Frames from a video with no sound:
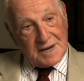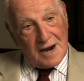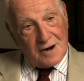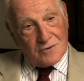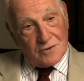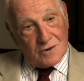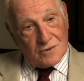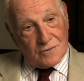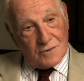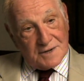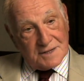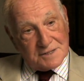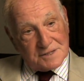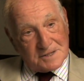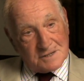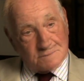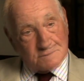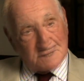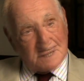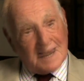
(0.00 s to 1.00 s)

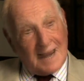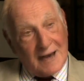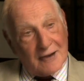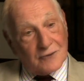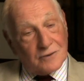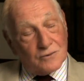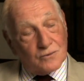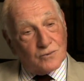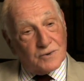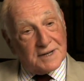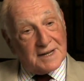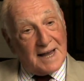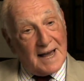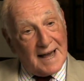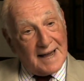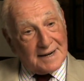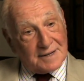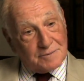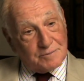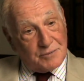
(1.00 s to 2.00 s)
terrorism and how to
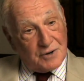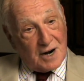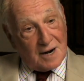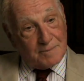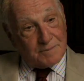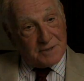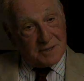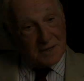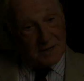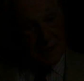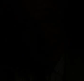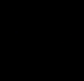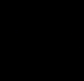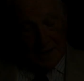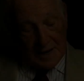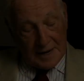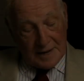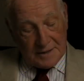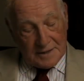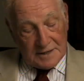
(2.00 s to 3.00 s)
react properly.
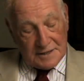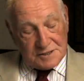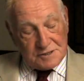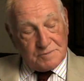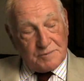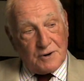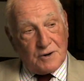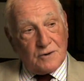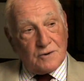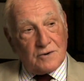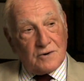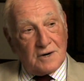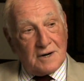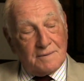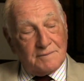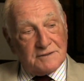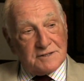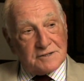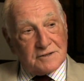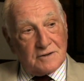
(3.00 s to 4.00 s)
And this
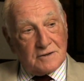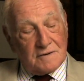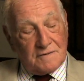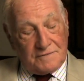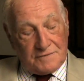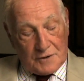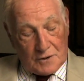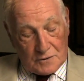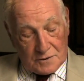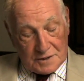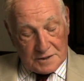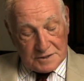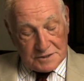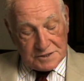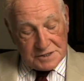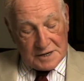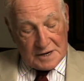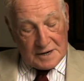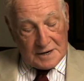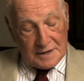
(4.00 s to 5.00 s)
program is going to
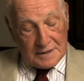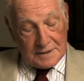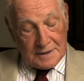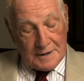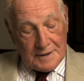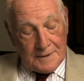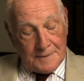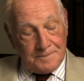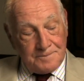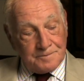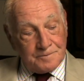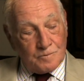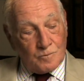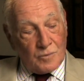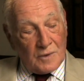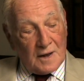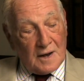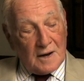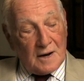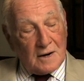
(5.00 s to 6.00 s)
focus on
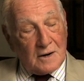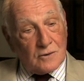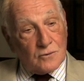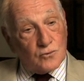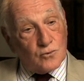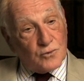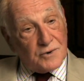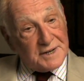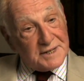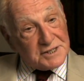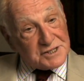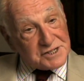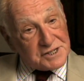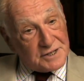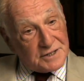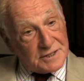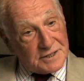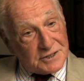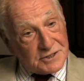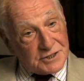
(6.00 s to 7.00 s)

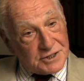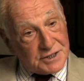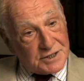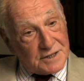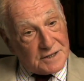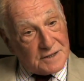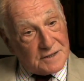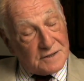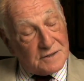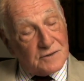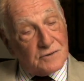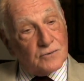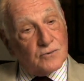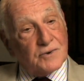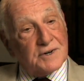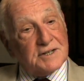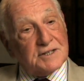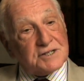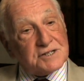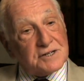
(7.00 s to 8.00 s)
research
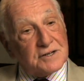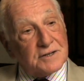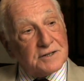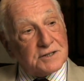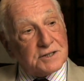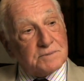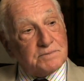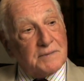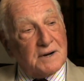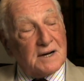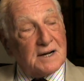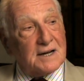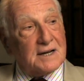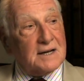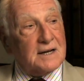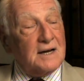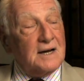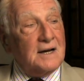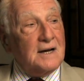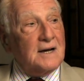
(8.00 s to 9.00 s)

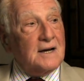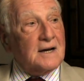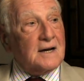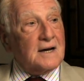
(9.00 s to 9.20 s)
by